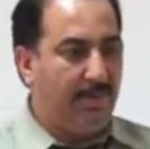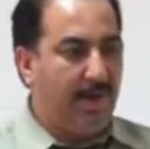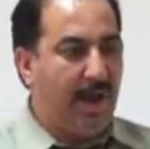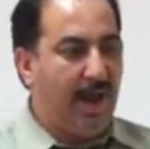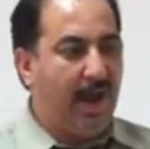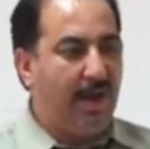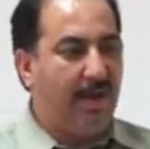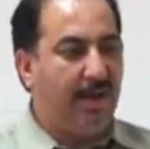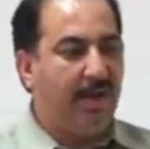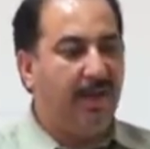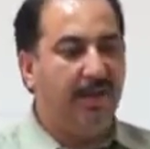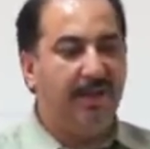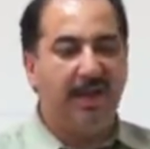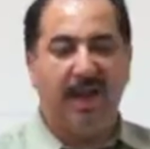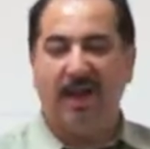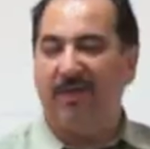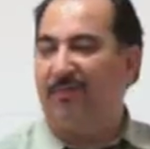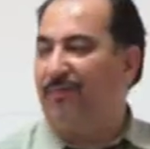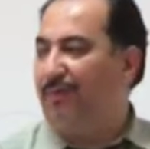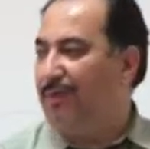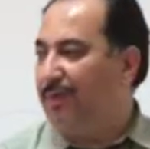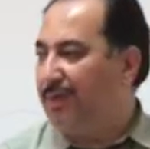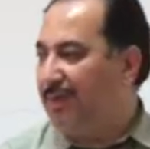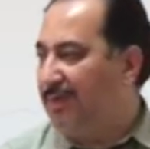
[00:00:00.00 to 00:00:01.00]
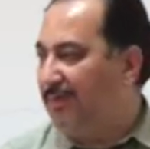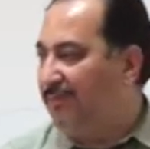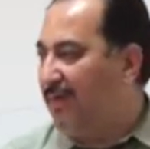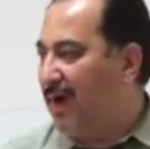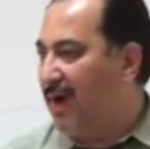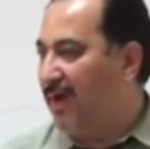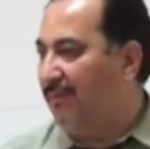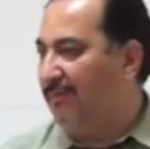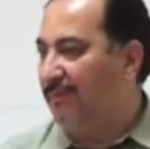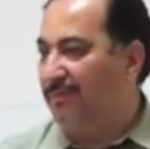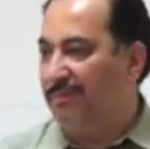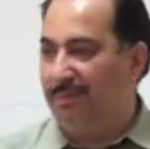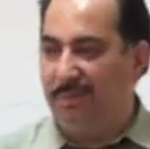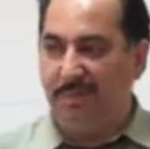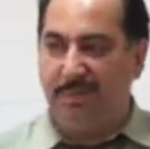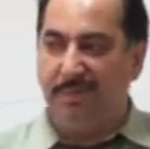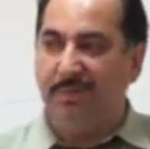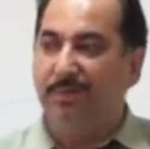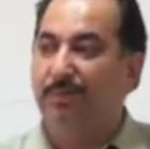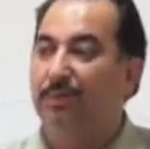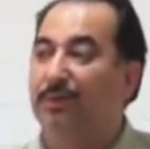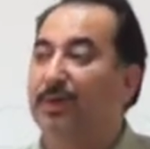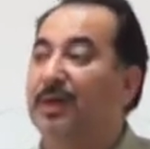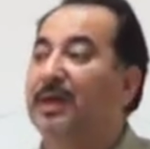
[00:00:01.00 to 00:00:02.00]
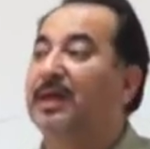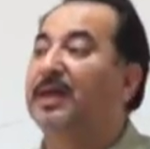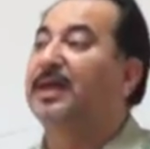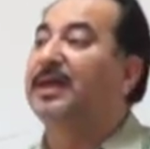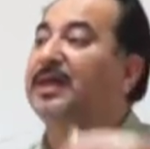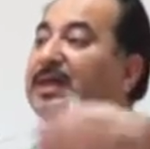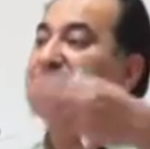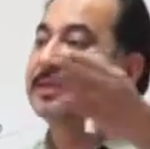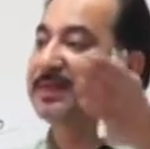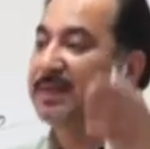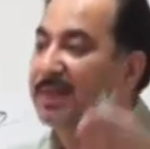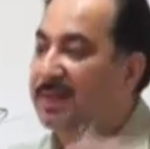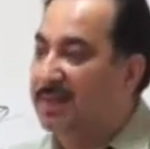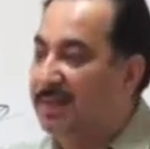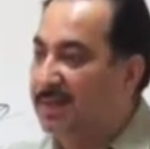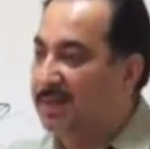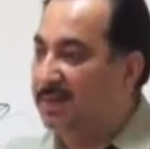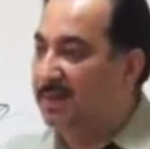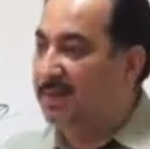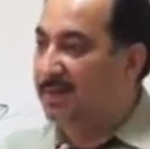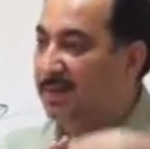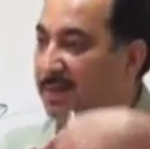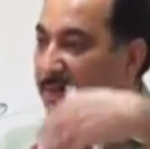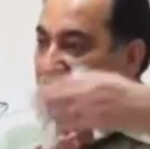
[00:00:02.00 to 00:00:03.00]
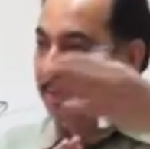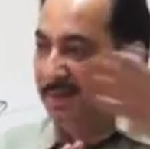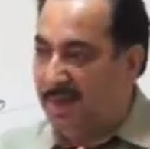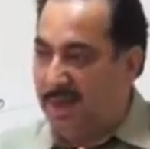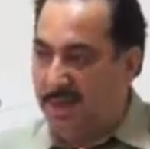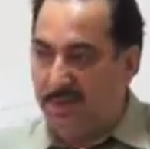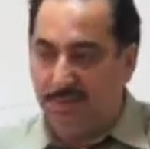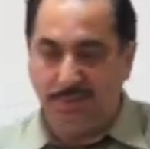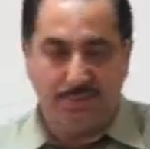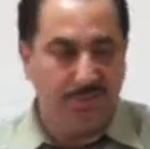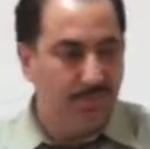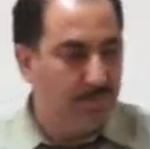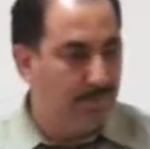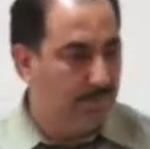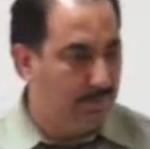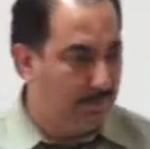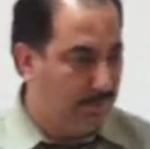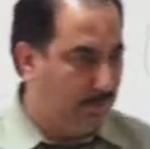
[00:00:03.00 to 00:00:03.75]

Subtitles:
Angle it at 45 to increase the range.